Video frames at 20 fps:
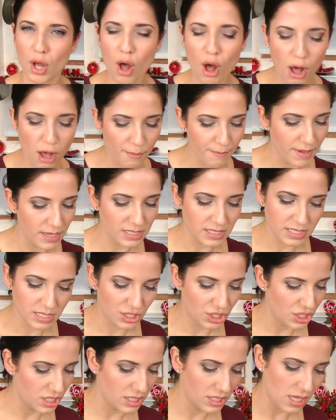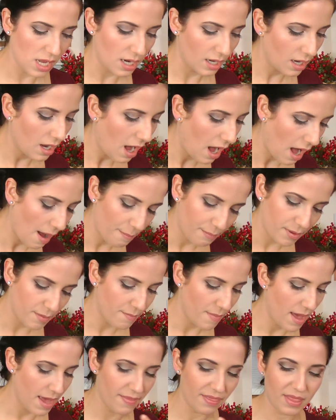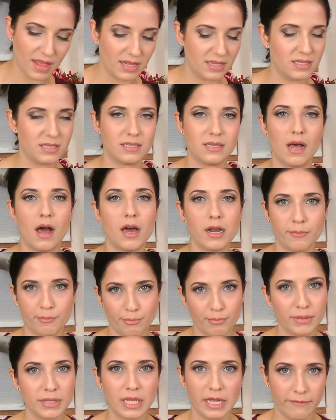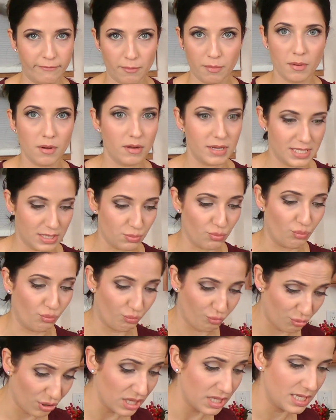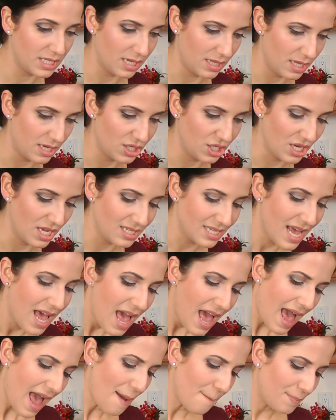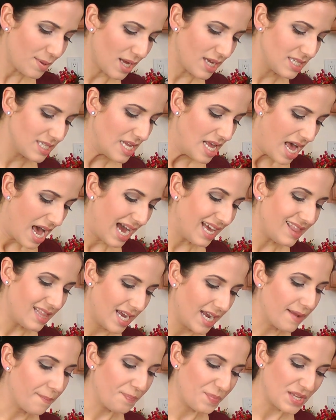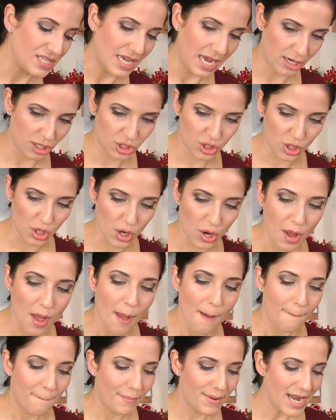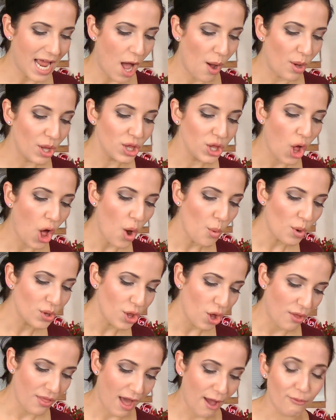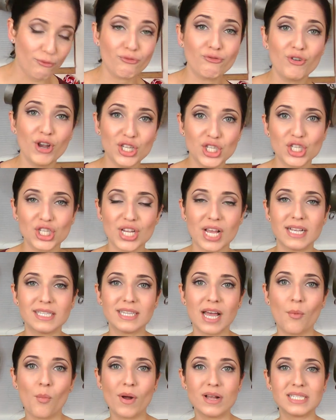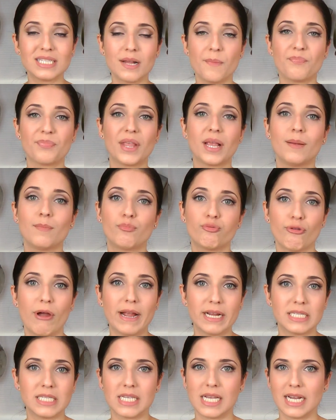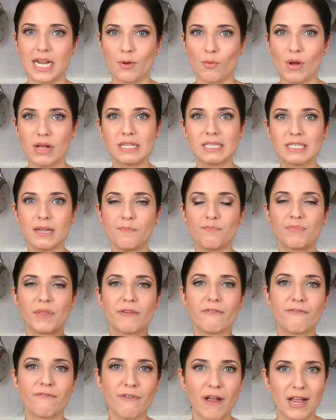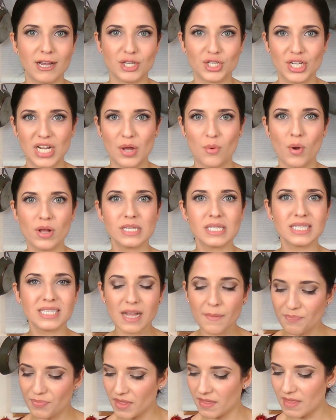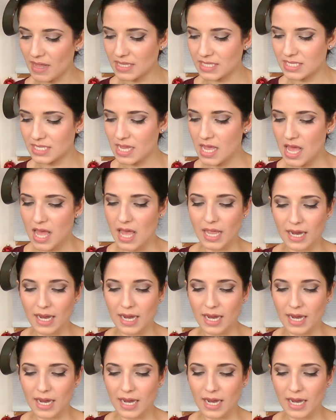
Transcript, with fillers: the almonds is just a compliment that's unbelievable. It's really delicious. And plus, I like the texture. But now, along with all that richness, I want something bright and I want something fresh and I want something that's,